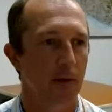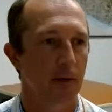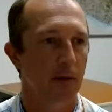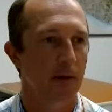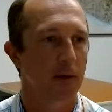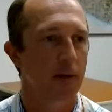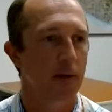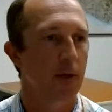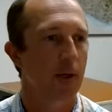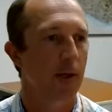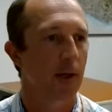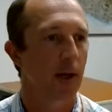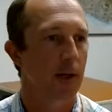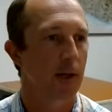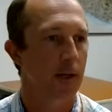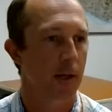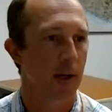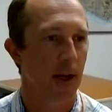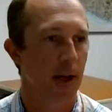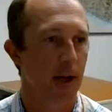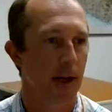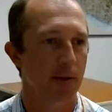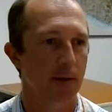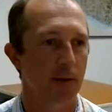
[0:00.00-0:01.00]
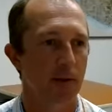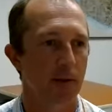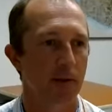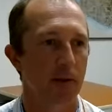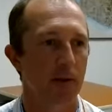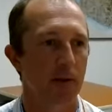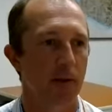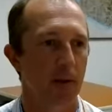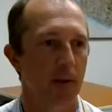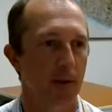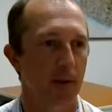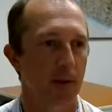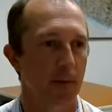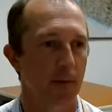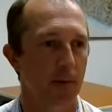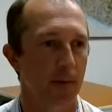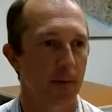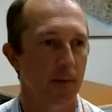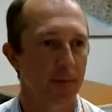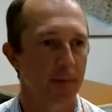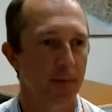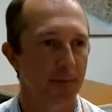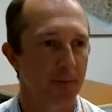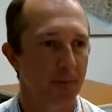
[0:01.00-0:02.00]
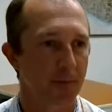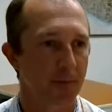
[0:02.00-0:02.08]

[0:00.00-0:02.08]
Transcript: The geologic hazards is a good one.